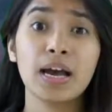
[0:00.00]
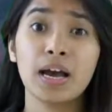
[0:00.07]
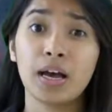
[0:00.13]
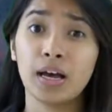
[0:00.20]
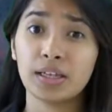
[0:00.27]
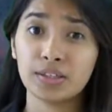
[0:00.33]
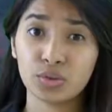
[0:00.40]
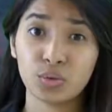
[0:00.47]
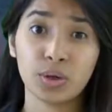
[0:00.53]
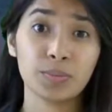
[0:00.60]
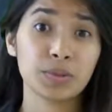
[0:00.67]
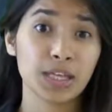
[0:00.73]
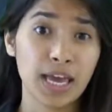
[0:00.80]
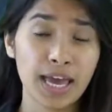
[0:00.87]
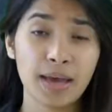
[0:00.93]
a
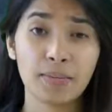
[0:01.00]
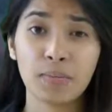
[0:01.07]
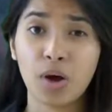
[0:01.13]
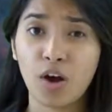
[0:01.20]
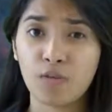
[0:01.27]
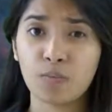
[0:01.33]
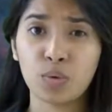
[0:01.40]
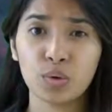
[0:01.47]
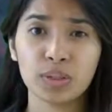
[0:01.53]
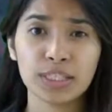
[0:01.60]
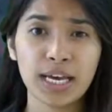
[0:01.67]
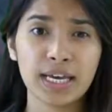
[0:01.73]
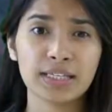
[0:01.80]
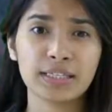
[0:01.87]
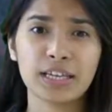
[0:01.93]
script M of bold
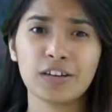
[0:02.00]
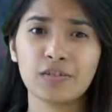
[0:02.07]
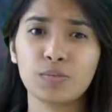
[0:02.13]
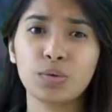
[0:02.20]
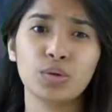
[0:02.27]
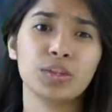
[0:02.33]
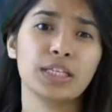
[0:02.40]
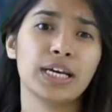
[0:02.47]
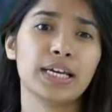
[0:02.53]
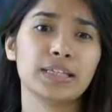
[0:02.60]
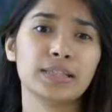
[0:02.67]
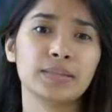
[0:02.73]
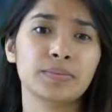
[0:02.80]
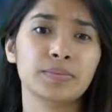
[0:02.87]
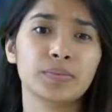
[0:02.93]
S of bold
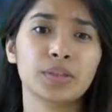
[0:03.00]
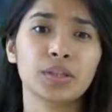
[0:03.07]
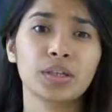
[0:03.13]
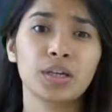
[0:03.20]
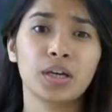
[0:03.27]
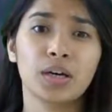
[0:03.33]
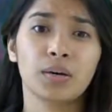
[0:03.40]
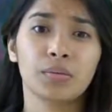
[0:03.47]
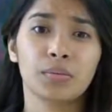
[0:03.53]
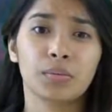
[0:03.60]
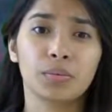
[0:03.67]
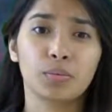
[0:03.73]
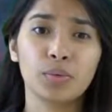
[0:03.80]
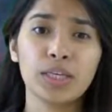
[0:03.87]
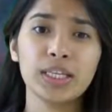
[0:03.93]
S.
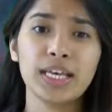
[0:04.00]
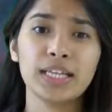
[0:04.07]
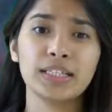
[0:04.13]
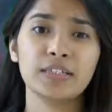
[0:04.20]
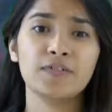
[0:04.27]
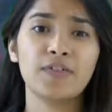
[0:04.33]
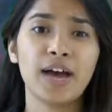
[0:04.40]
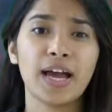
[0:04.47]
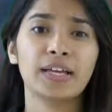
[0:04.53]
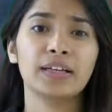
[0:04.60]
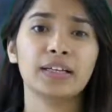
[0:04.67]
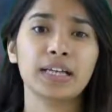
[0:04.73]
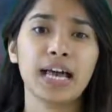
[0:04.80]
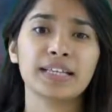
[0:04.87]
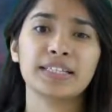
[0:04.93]
We then define a
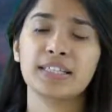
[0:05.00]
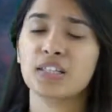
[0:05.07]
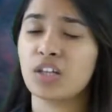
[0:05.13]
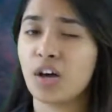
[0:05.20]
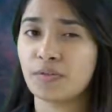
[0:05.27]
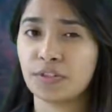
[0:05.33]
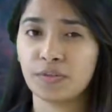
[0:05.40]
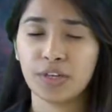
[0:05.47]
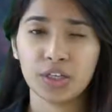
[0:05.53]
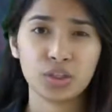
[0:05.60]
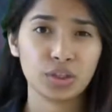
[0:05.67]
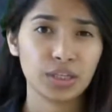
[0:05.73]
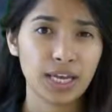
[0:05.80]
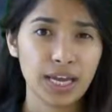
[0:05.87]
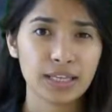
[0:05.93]
classical
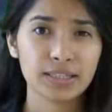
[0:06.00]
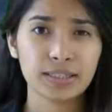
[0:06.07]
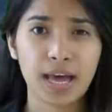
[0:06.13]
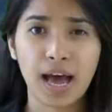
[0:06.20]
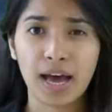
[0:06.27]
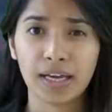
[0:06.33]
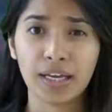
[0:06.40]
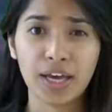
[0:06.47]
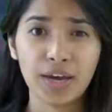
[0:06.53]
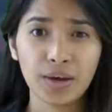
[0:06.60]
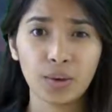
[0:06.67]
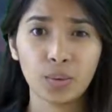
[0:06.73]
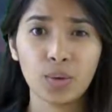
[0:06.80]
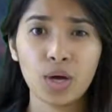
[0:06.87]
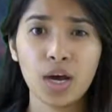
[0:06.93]
observation
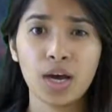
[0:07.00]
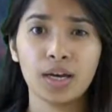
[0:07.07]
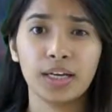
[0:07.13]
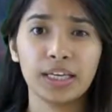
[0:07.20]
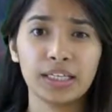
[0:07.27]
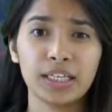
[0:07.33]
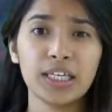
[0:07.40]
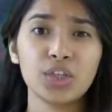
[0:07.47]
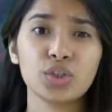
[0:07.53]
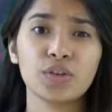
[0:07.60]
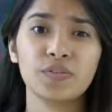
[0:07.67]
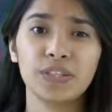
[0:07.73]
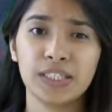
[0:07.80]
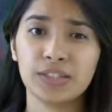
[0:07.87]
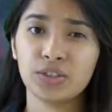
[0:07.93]
SIO in each of
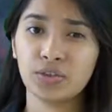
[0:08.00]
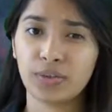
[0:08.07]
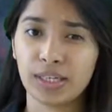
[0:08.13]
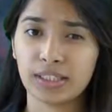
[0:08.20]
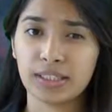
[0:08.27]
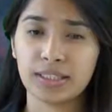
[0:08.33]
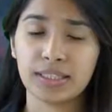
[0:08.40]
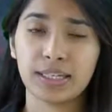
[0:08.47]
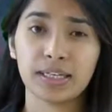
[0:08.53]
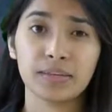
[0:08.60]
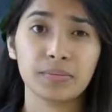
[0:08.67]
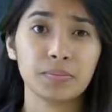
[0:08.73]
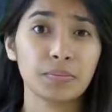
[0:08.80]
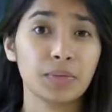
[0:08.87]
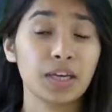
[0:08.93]
these directed sets.
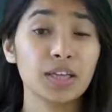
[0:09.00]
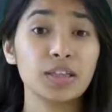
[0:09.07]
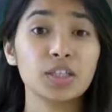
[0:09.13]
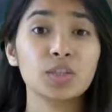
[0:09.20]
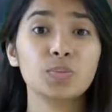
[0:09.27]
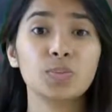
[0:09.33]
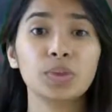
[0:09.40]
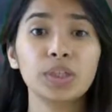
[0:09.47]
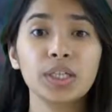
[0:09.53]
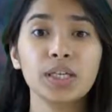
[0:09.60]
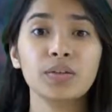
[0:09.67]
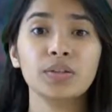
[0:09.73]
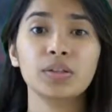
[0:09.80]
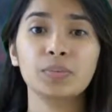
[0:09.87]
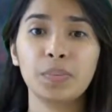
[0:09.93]
In this
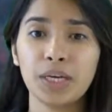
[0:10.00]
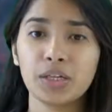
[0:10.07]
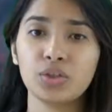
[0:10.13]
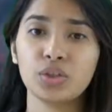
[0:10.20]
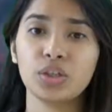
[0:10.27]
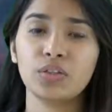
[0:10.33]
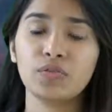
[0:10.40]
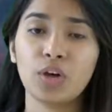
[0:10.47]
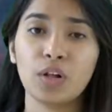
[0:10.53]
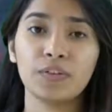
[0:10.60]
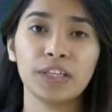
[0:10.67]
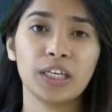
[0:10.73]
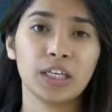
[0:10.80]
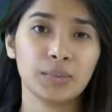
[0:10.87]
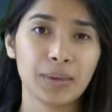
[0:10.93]
particular picture involving
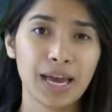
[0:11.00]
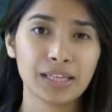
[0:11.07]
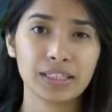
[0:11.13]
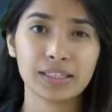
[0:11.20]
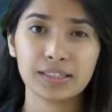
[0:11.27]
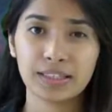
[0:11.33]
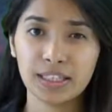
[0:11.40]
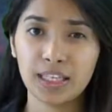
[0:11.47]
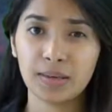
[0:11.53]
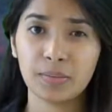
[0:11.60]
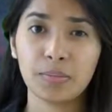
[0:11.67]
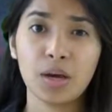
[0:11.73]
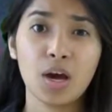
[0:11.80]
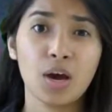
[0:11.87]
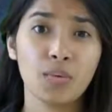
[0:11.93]
kinematic scheme
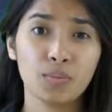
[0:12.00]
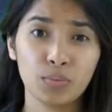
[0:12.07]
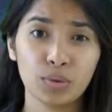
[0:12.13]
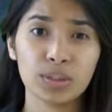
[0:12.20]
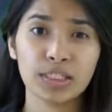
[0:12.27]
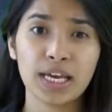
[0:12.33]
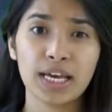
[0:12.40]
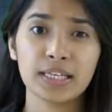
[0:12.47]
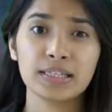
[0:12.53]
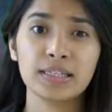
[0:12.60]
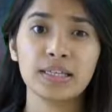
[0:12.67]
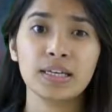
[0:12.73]
bold S,